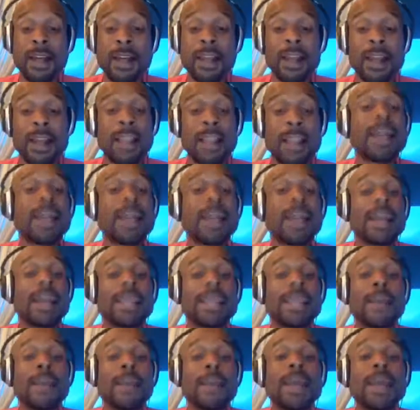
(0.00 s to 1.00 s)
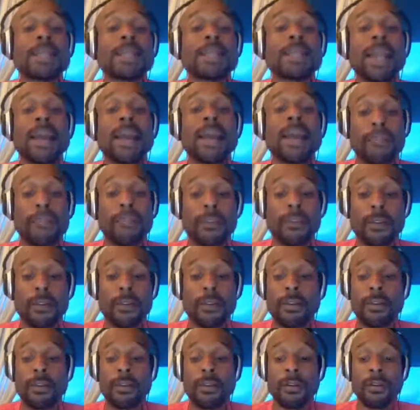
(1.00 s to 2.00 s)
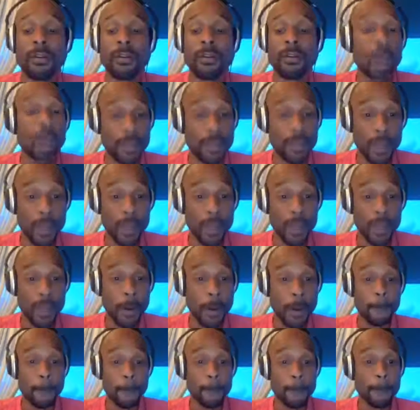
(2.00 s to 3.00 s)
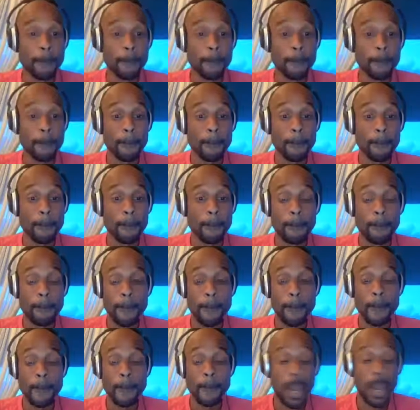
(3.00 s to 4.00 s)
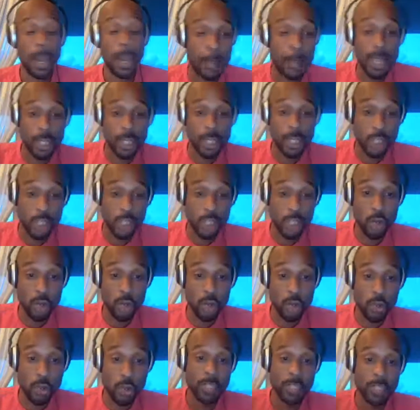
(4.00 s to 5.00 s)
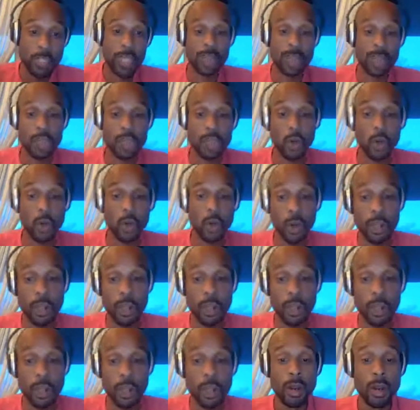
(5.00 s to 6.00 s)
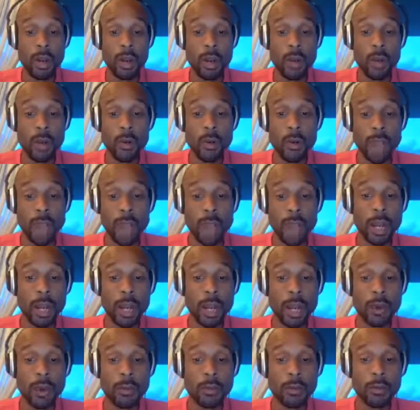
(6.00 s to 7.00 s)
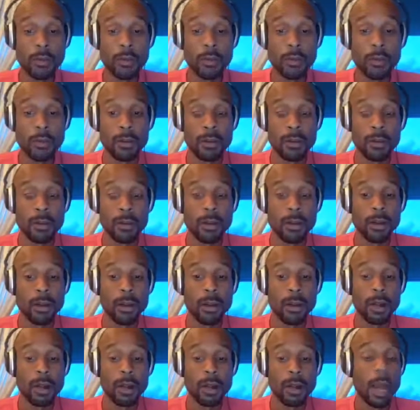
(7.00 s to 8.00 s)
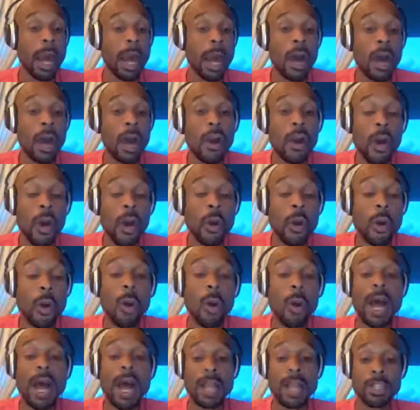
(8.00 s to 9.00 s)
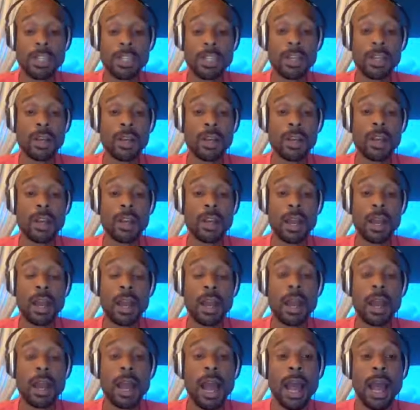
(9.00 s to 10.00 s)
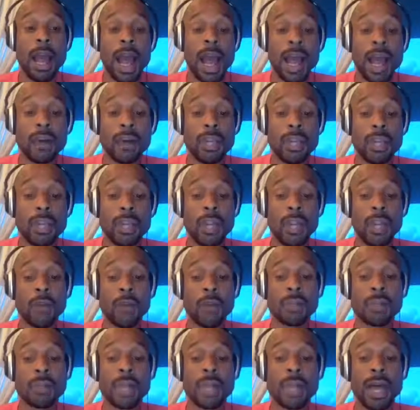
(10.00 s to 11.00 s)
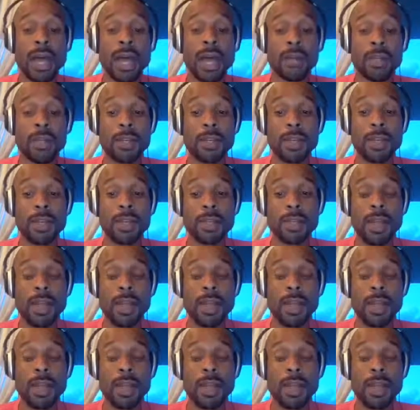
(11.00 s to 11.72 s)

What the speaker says: Like, that's that man's life right there. Right? That man just told you his life story right there. "I don't own a watch. I don't care what time it is."